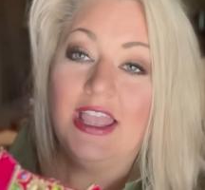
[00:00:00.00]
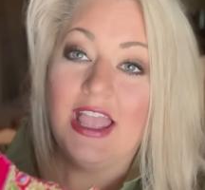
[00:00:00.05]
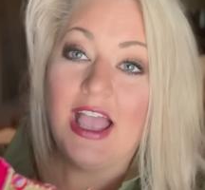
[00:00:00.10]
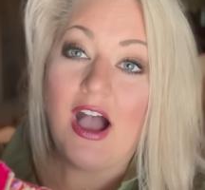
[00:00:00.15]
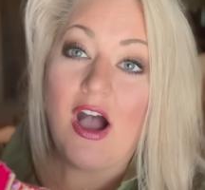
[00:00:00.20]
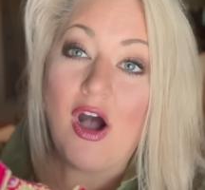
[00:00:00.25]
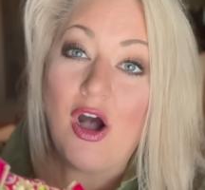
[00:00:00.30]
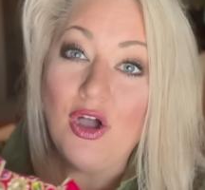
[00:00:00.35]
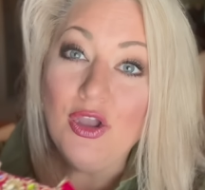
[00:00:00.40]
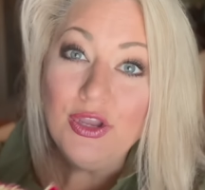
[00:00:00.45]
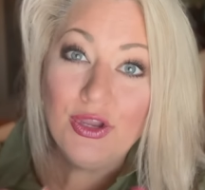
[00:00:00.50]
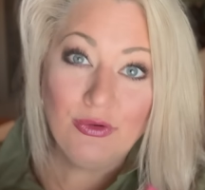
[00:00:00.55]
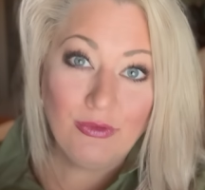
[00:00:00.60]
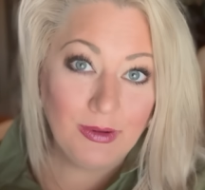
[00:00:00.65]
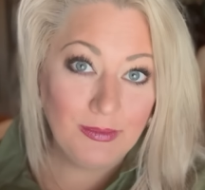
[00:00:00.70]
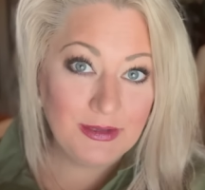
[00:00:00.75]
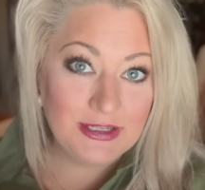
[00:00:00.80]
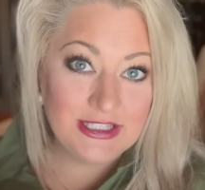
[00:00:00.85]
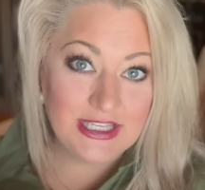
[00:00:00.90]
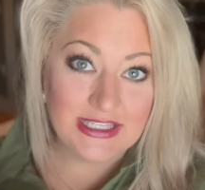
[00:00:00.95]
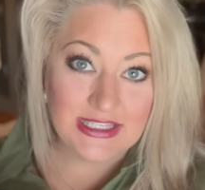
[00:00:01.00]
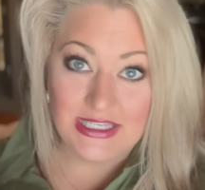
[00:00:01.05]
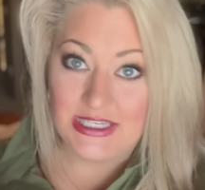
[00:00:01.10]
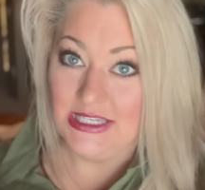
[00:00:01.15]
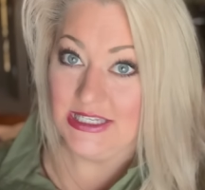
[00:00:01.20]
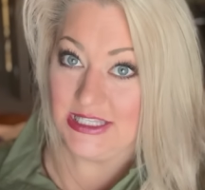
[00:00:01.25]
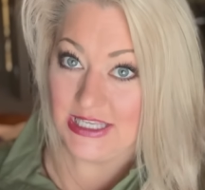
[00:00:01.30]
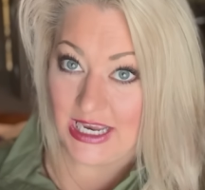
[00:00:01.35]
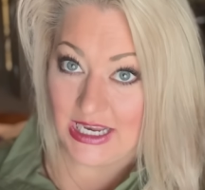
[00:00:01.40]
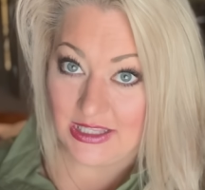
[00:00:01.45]
all your ribbon doesn't
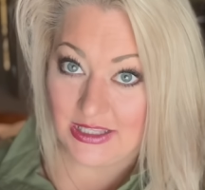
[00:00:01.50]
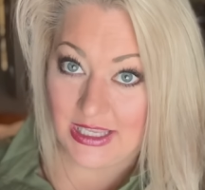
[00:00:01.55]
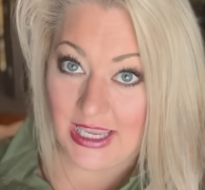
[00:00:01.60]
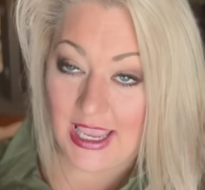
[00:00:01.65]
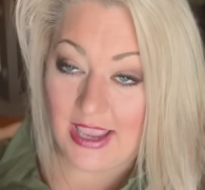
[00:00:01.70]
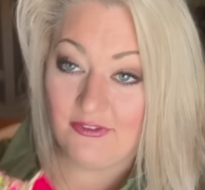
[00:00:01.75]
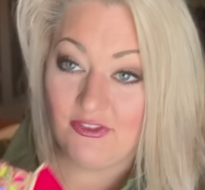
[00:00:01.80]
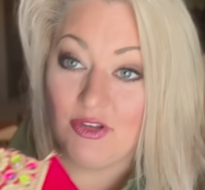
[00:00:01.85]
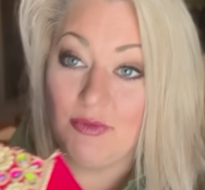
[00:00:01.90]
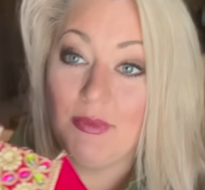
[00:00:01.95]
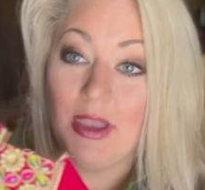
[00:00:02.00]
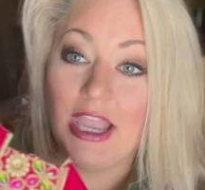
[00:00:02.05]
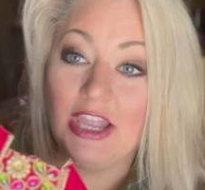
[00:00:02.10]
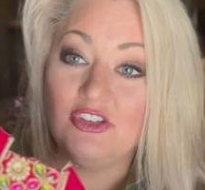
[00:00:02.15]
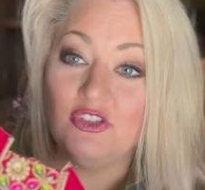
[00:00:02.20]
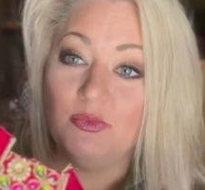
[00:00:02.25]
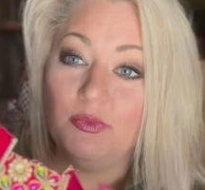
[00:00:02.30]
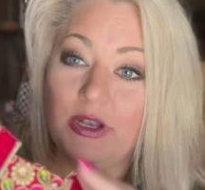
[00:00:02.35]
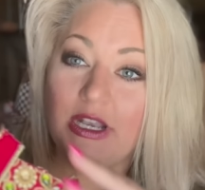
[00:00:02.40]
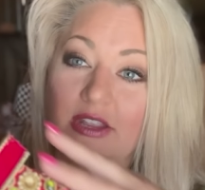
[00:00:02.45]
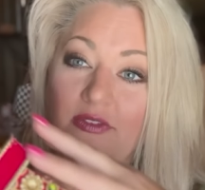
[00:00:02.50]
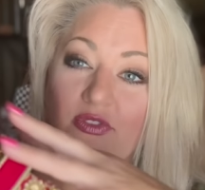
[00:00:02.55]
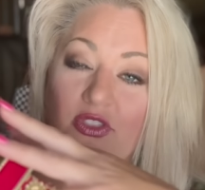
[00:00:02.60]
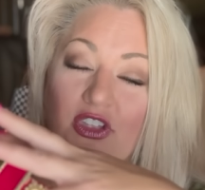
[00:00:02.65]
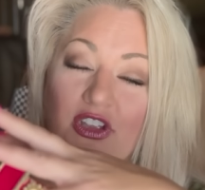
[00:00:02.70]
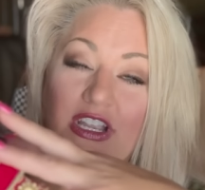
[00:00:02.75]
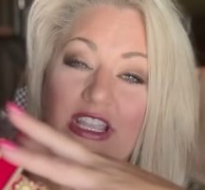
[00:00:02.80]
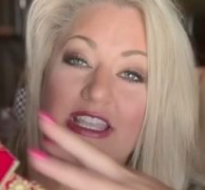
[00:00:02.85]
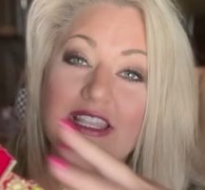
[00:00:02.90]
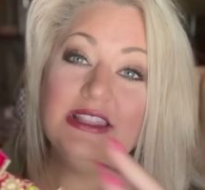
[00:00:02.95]
exactly have to match, but if
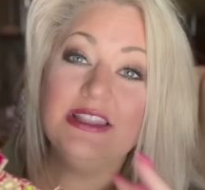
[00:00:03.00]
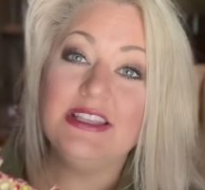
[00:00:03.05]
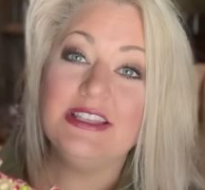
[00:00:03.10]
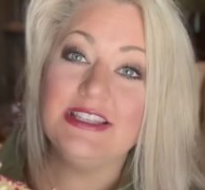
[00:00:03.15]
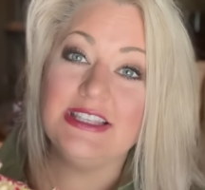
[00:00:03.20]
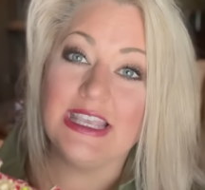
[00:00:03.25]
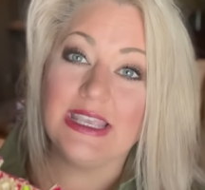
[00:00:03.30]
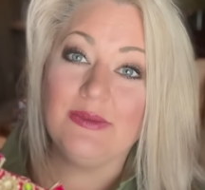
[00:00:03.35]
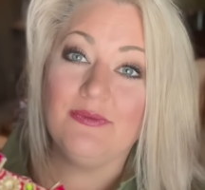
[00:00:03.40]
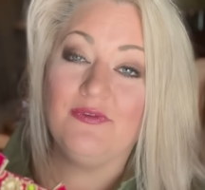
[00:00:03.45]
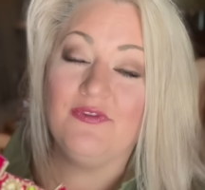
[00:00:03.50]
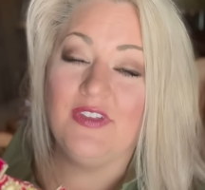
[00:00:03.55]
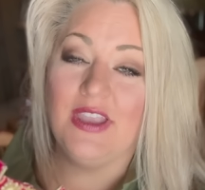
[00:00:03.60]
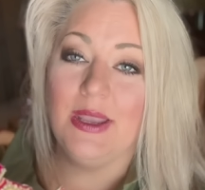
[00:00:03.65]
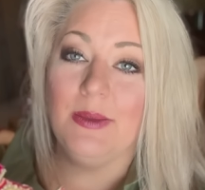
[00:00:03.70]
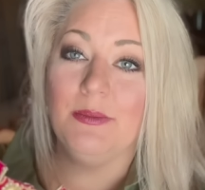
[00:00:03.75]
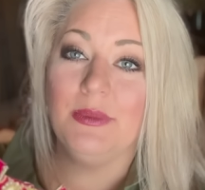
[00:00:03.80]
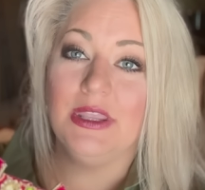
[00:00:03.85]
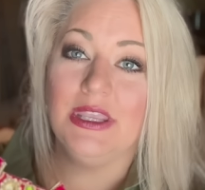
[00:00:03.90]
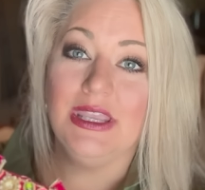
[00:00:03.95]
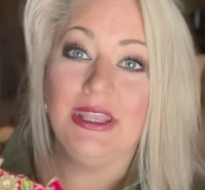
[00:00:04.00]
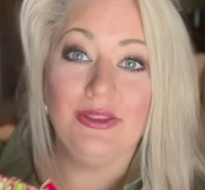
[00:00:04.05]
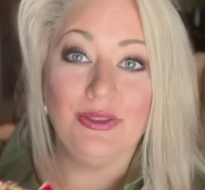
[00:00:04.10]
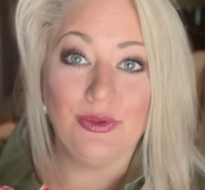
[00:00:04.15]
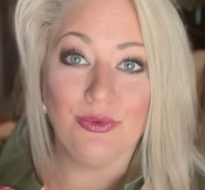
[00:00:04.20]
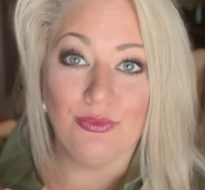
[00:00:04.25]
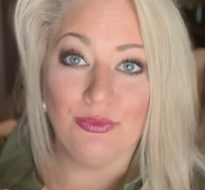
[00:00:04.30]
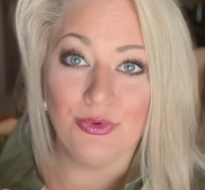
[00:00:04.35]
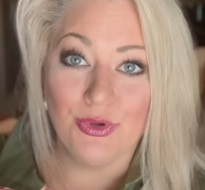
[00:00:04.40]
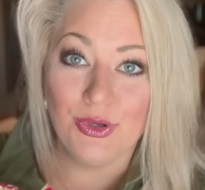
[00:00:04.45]
they're in the same family in
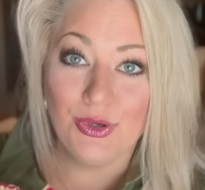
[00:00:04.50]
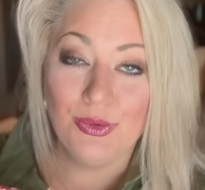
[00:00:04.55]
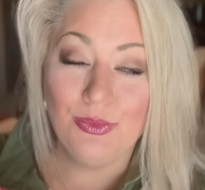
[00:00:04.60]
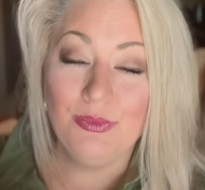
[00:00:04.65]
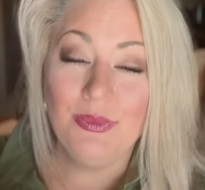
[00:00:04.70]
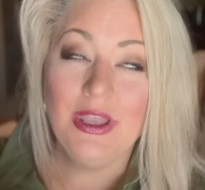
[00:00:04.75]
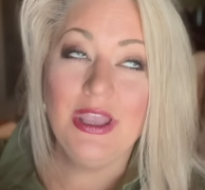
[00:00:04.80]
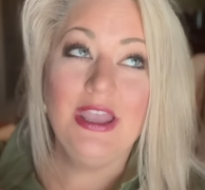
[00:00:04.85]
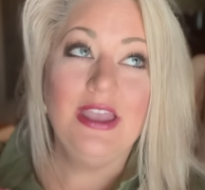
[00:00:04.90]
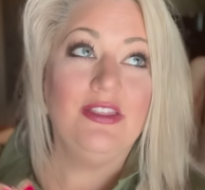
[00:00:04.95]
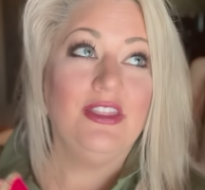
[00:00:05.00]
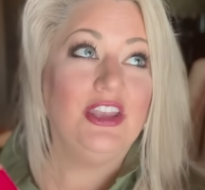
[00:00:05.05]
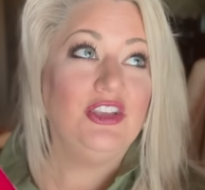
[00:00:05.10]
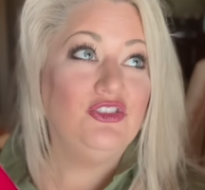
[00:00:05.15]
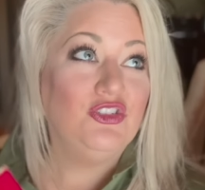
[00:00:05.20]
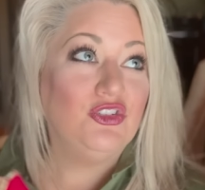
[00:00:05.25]
the room, it's